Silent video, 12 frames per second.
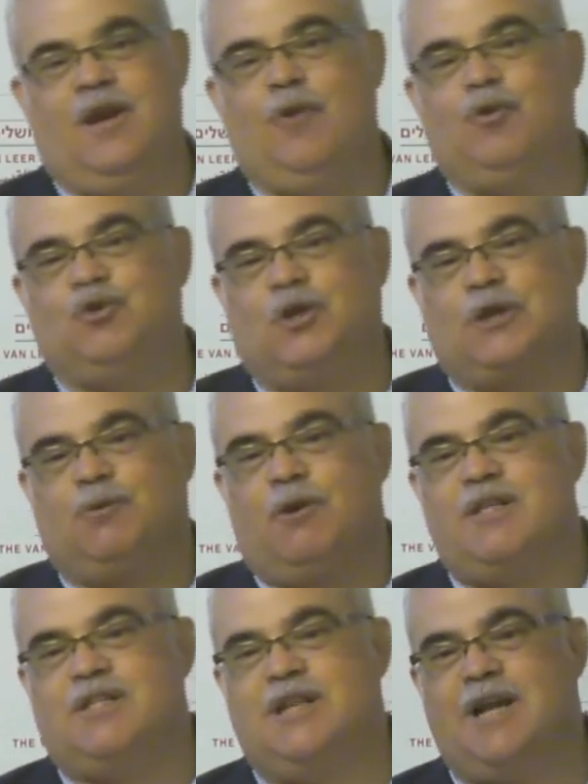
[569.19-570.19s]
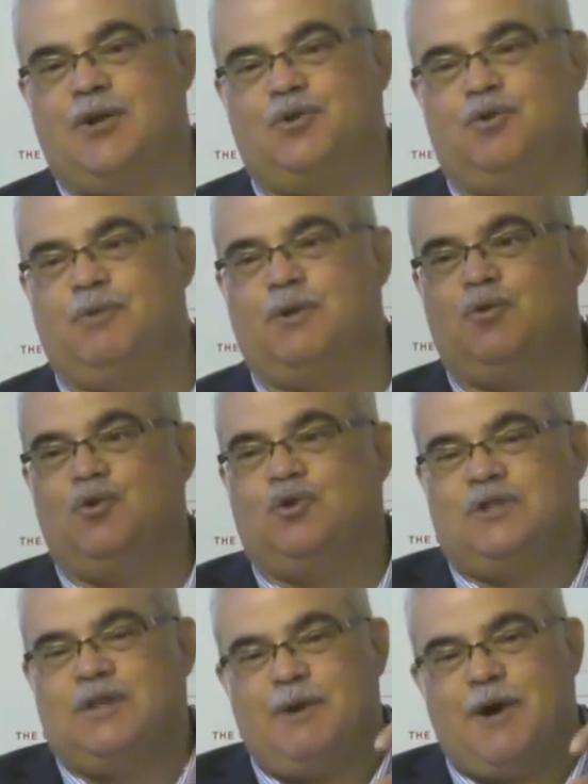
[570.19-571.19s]
And we should explore the structure, but we
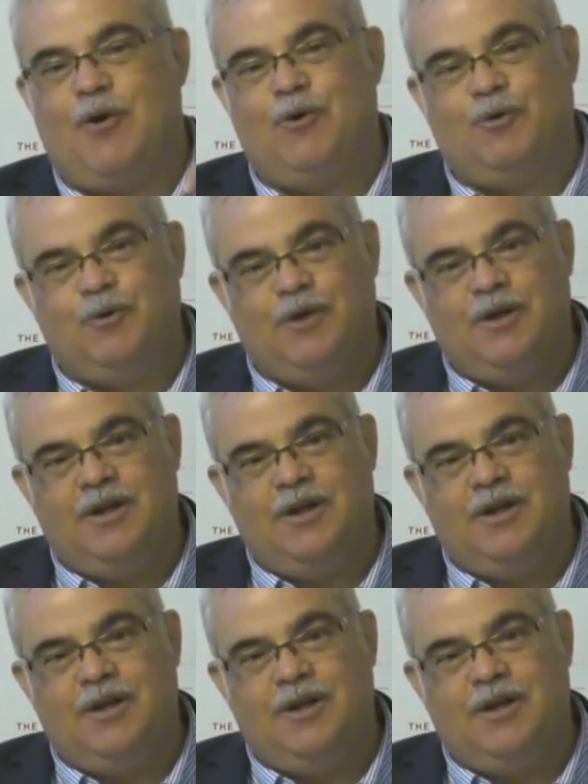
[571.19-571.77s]
should somehow